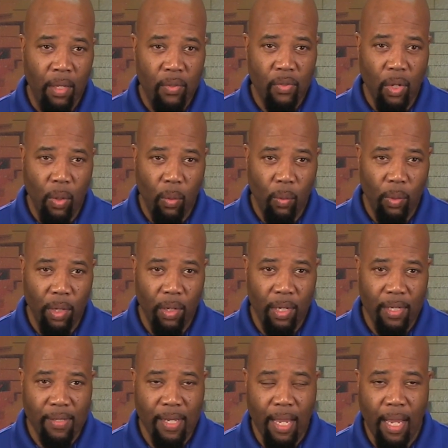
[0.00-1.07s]
So we're going
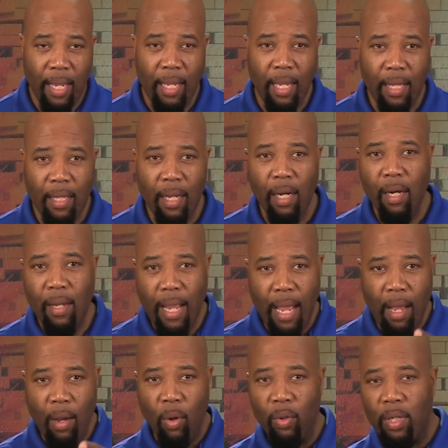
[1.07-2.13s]
to tang in there. The
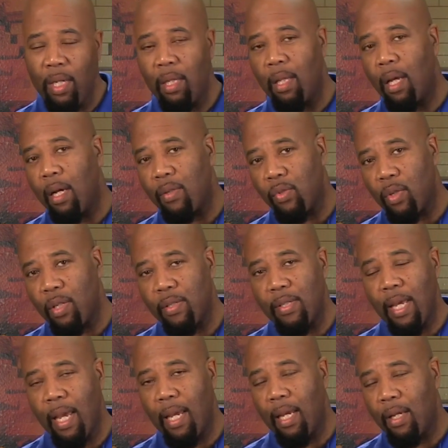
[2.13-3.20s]
OD lugs are going to
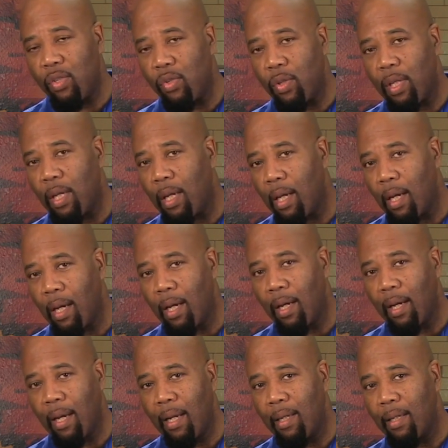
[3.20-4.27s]
tang into
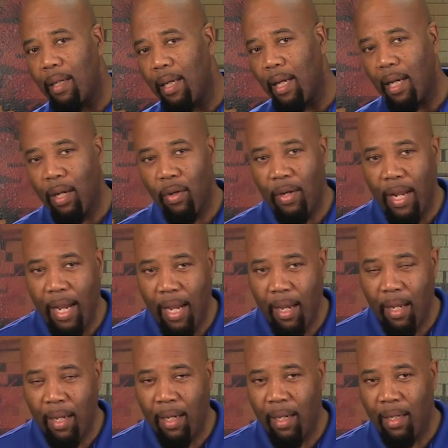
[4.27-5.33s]
the
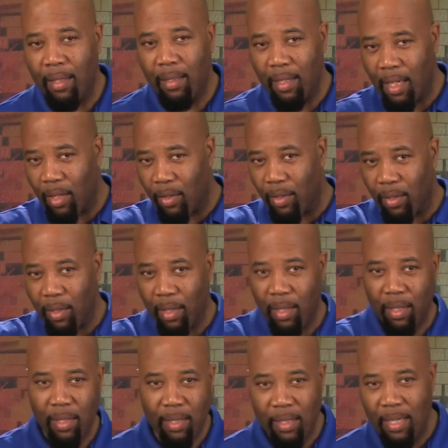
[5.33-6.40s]

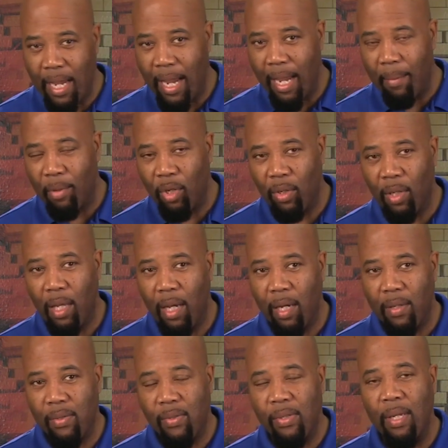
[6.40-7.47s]
inner diameter
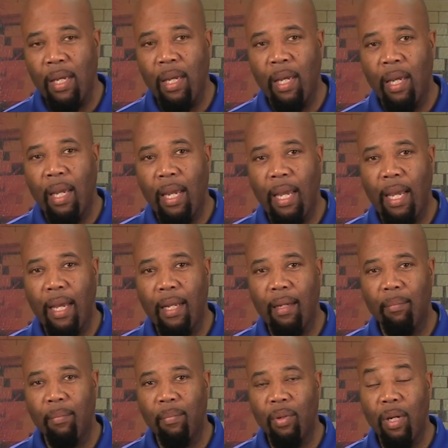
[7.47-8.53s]
lugs,
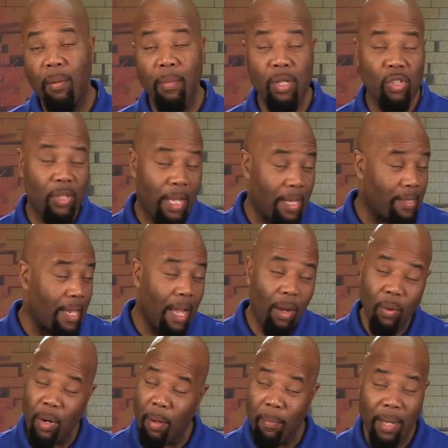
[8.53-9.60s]
and pretty much that's
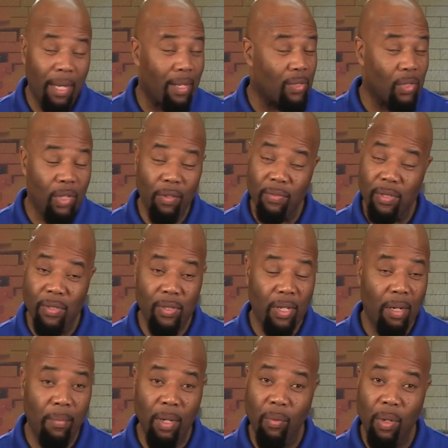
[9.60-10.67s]
how our mating surface is
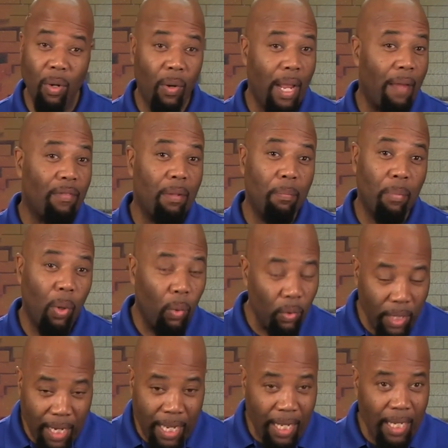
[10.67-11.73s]
going to be. We don't have to
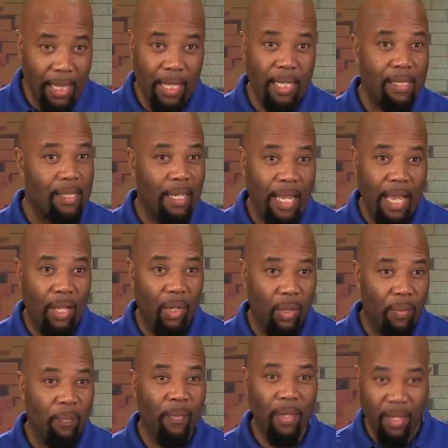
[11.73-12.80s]
bolt anything
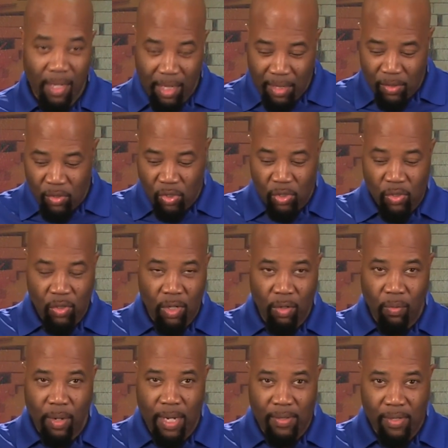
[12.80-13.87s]
together. It's just going to
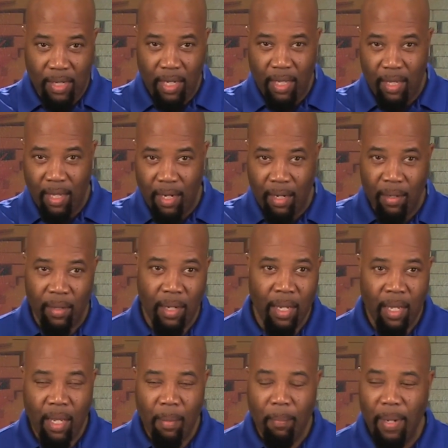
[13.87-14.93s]
rest in there
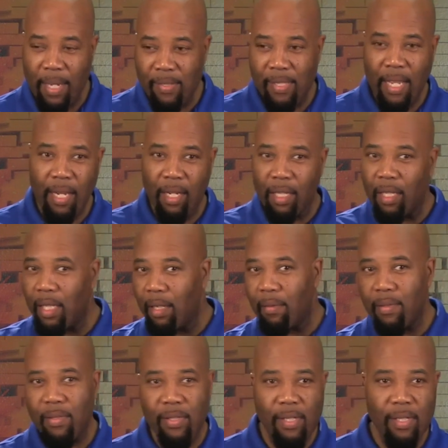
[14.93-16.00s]
based on the
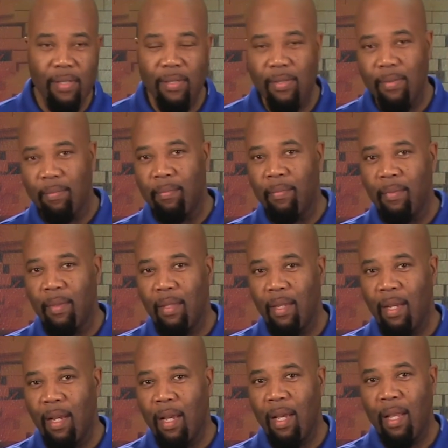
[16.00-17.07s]
clearances
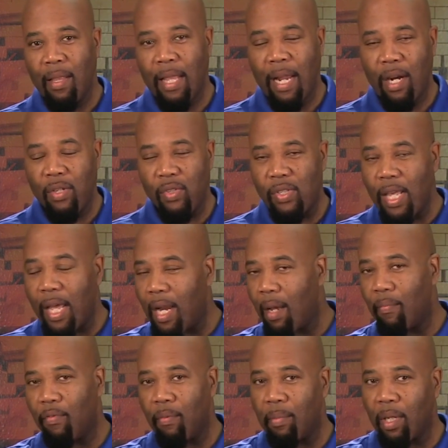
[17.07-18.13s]
that are set
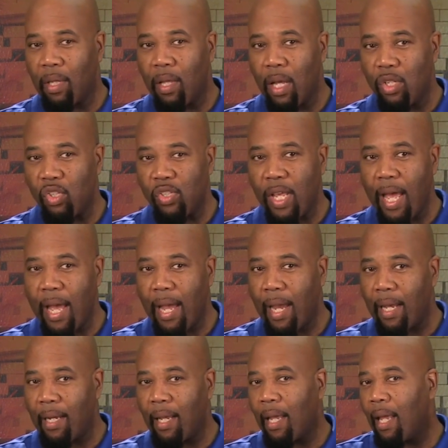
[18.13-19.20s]
up from the clutch
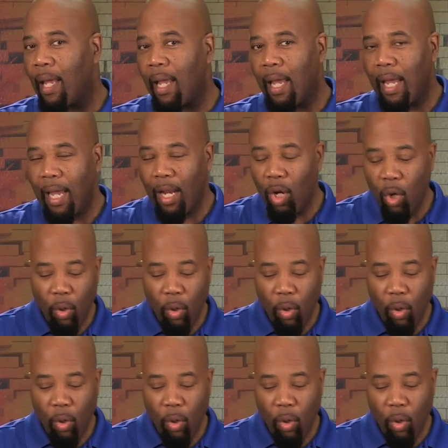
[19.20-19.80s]
side, and